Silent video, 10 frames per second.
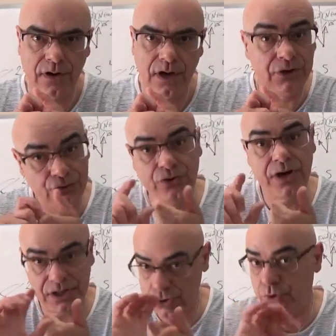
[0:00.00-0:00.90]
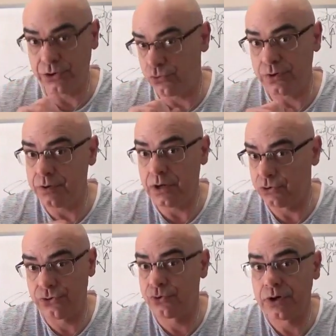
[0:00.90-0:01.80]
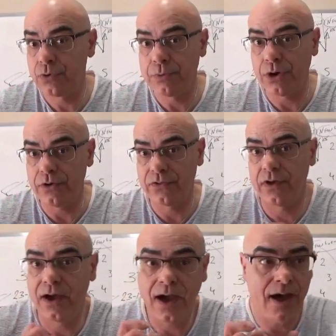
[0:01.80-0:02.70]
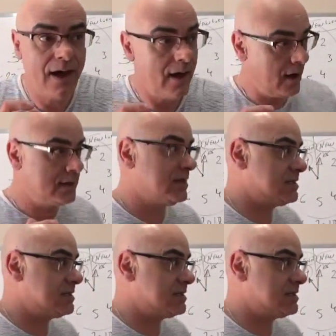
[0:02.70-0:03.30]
Andrea is going through a rebirth. At the